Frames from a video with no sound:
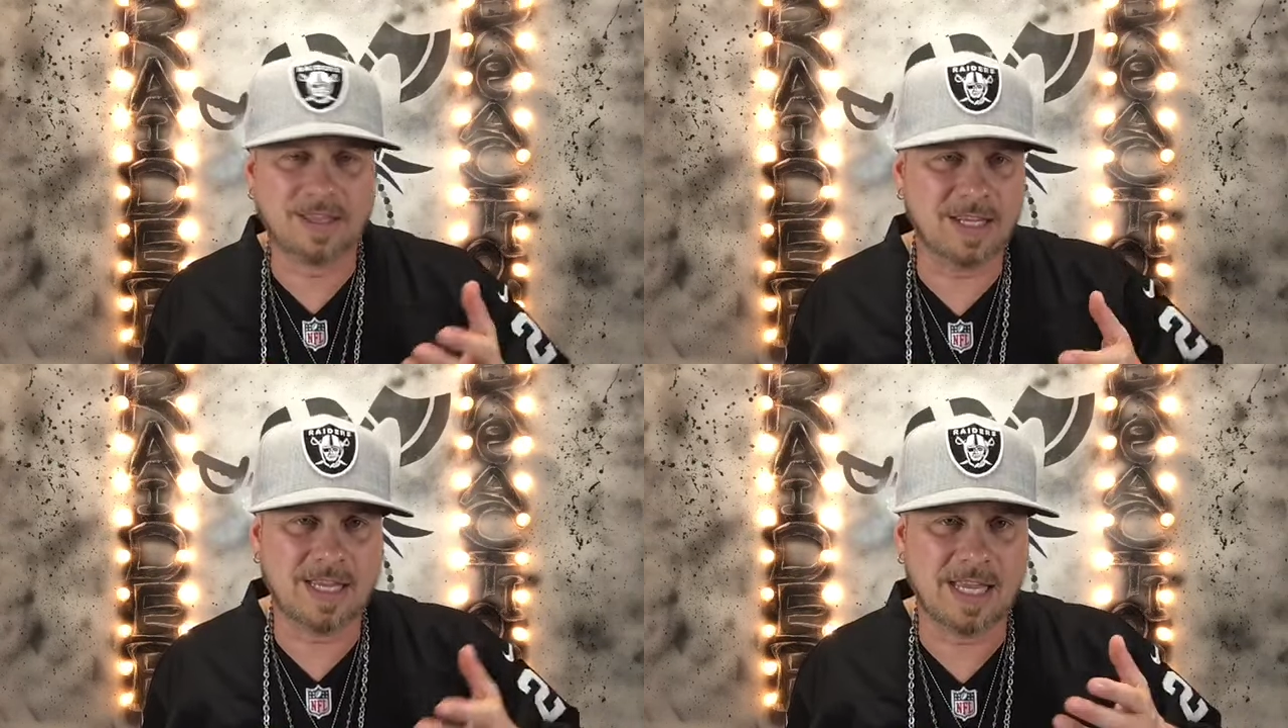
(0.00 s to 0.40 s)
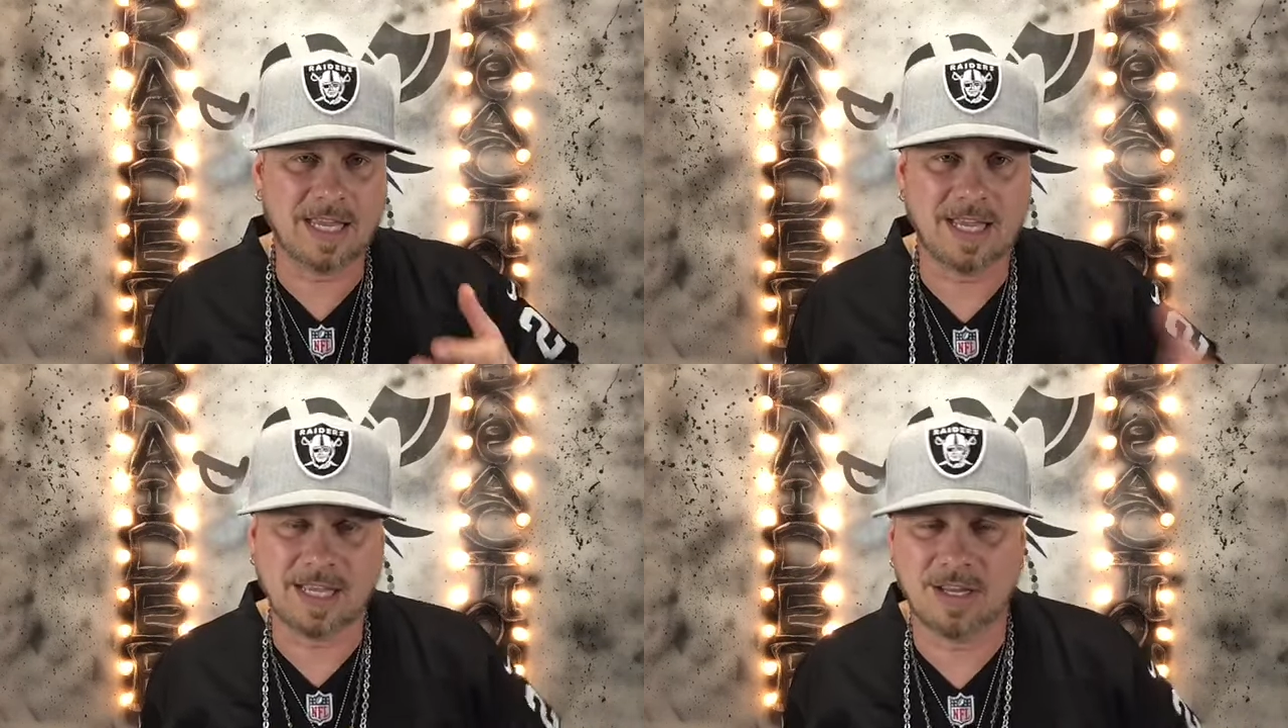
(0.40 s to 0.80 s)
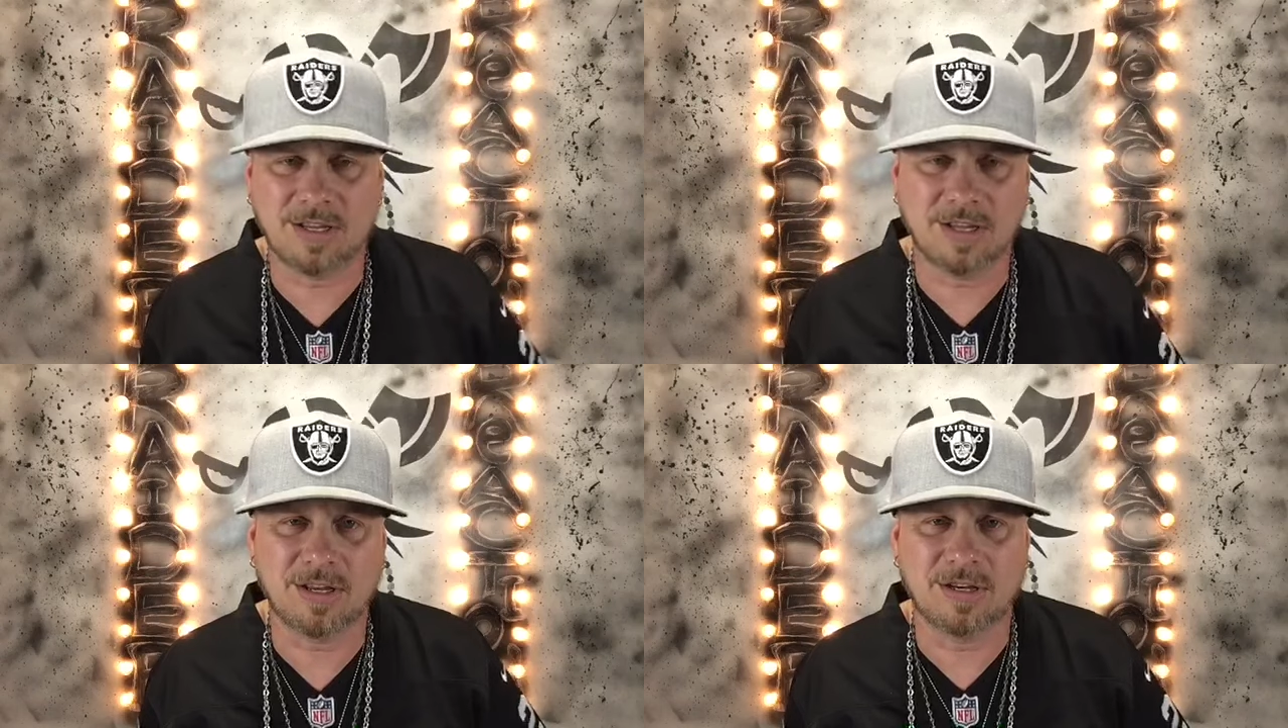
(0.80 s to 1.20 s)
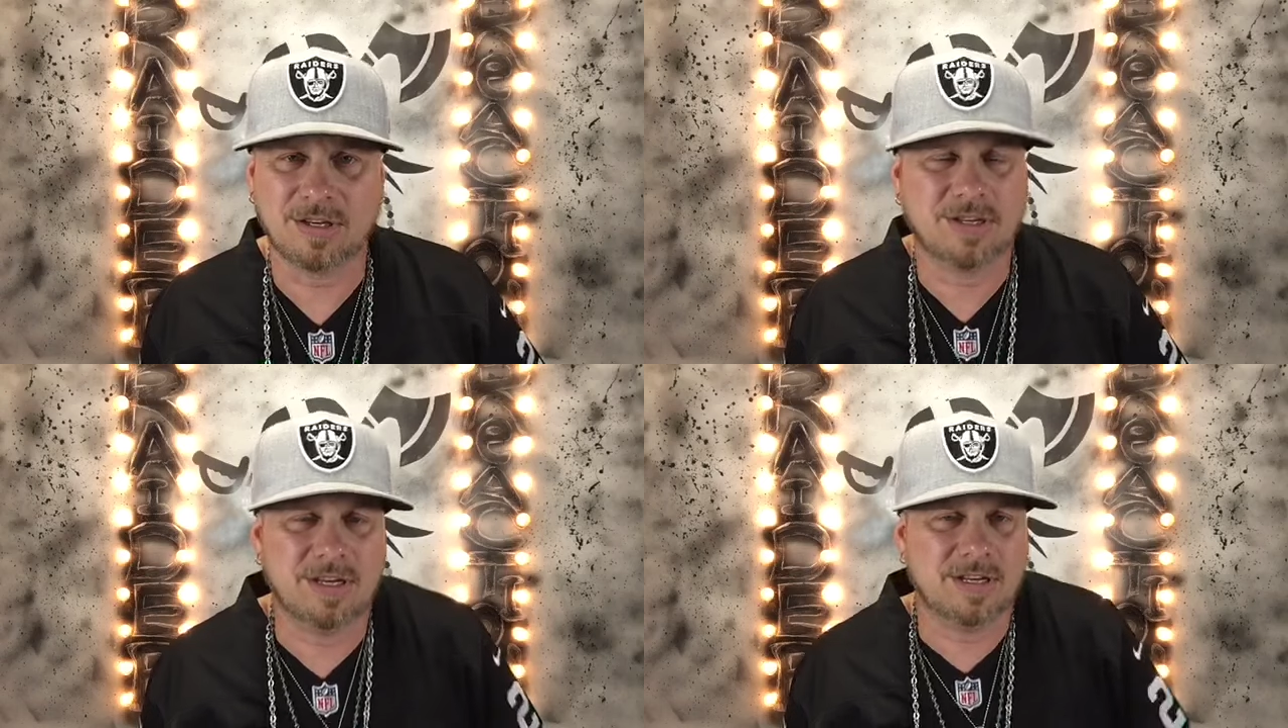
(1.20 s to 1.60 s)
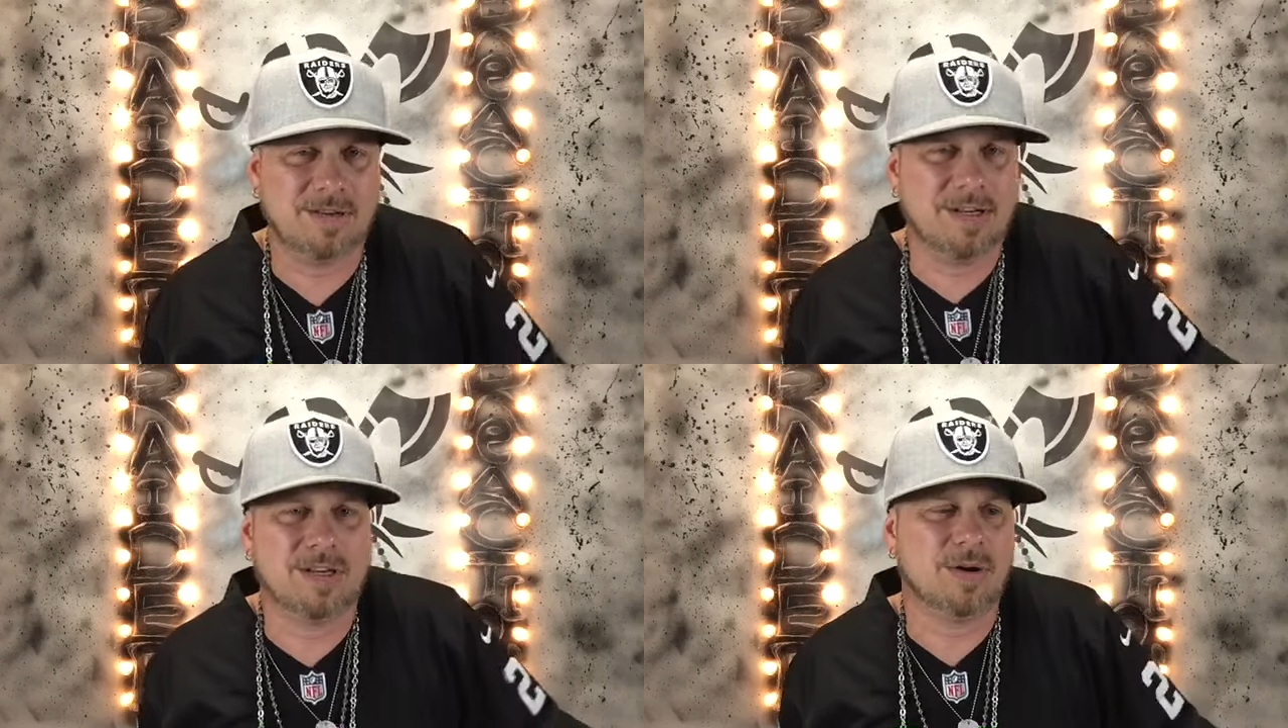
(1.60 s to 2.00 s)
think you, you
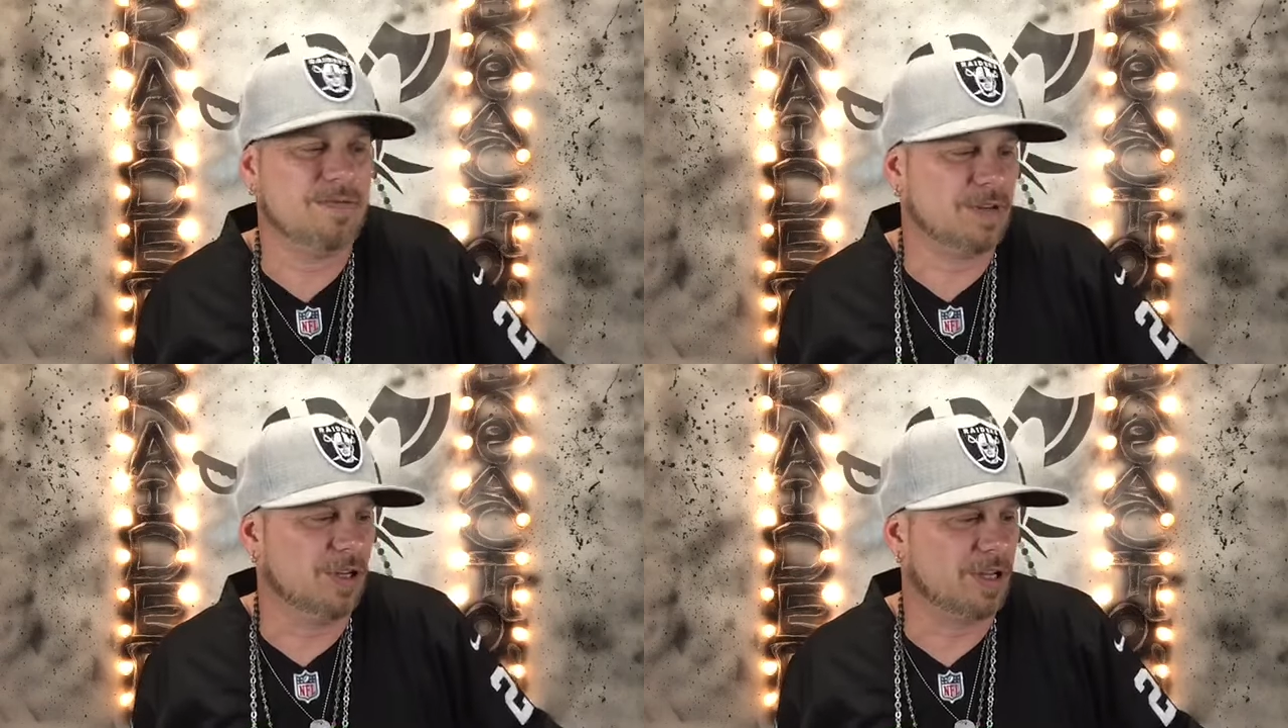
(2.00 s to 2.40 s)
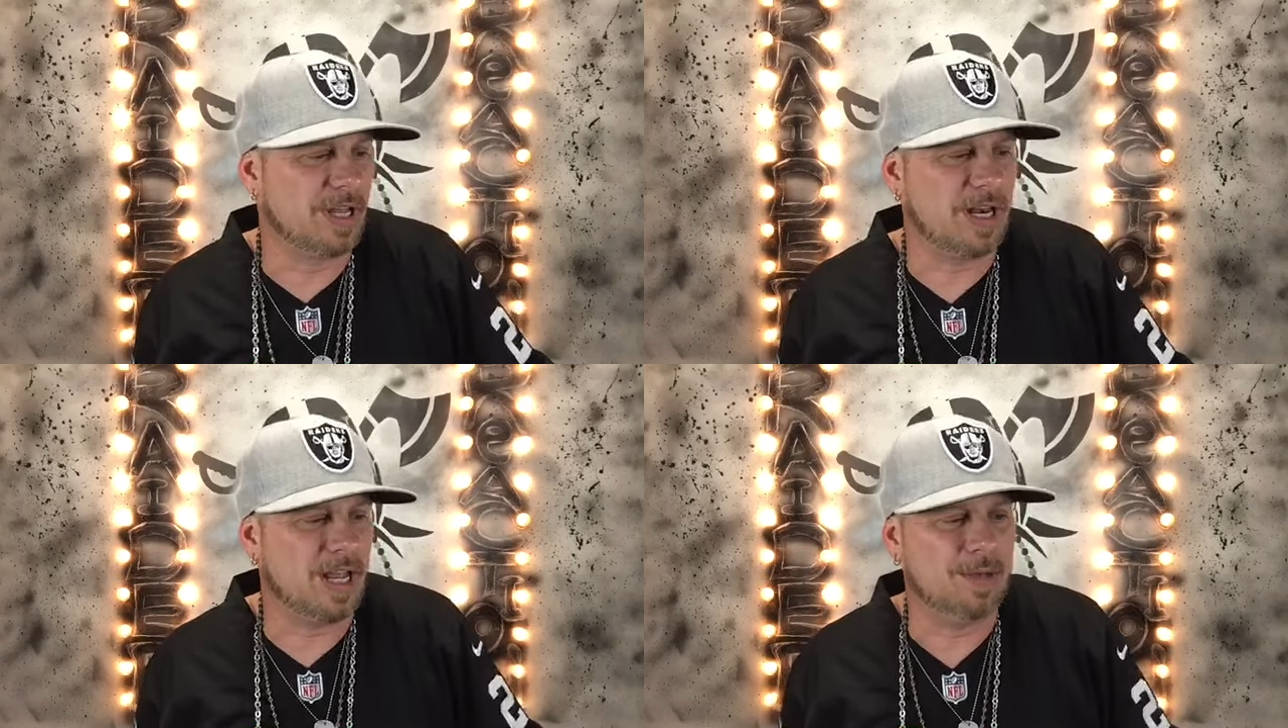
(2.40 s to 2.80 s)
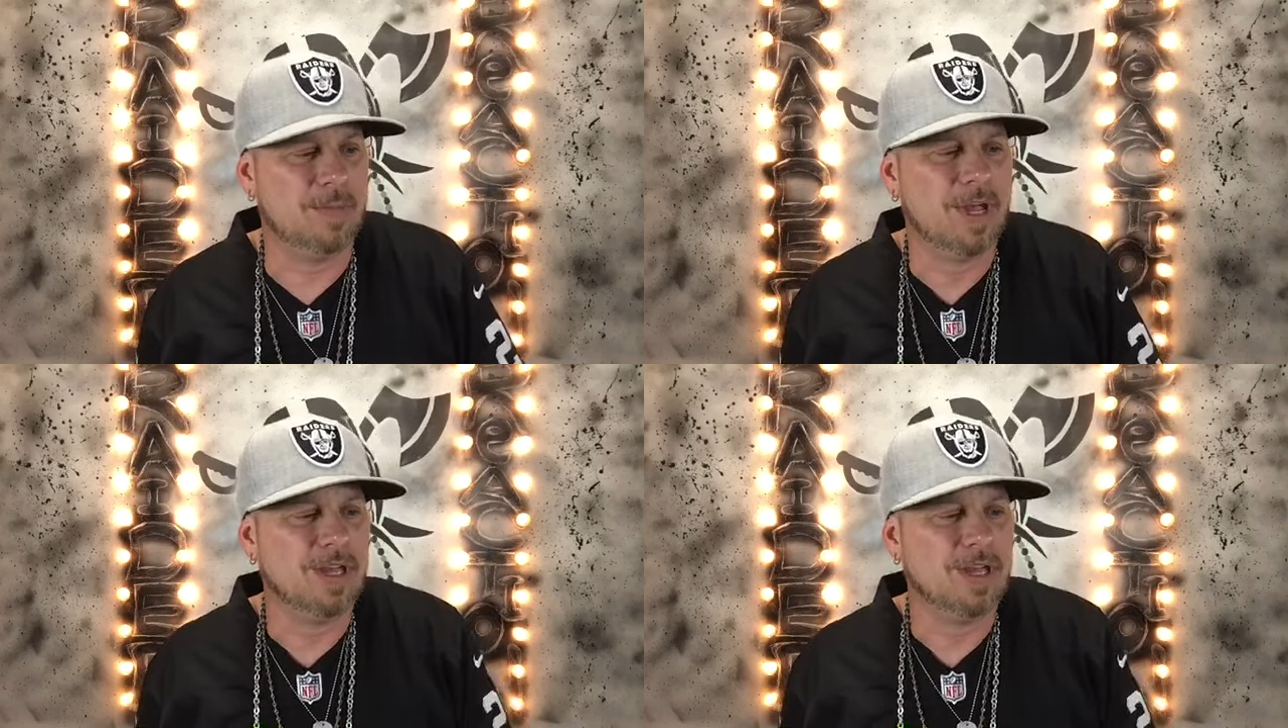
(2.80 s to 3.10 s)
you don't even look at him.